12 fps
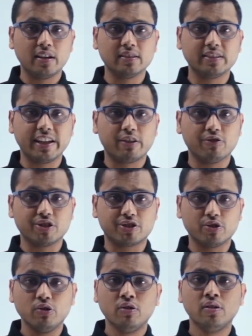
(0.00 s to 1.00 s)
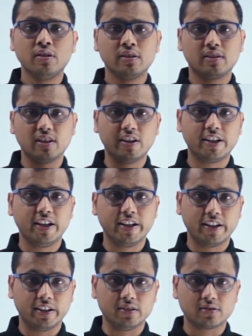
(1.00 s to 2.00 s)
is equals to 30
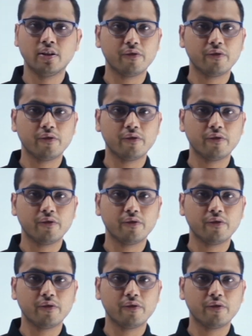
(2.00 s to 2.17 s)
degrees.